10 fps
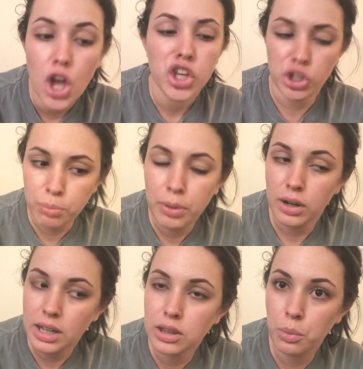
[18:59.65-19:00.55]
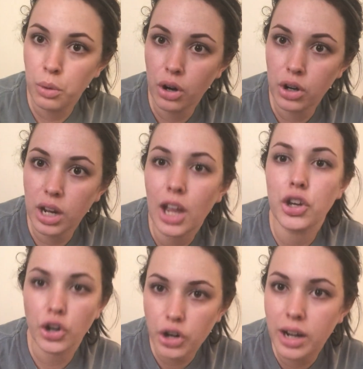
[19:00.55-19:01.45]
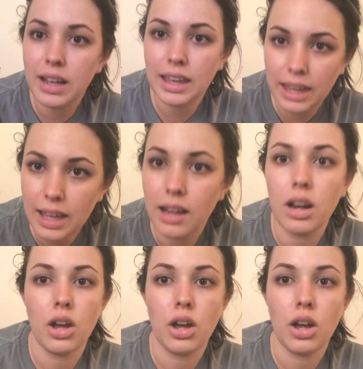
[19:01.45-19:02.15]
You put in the work and you're going to get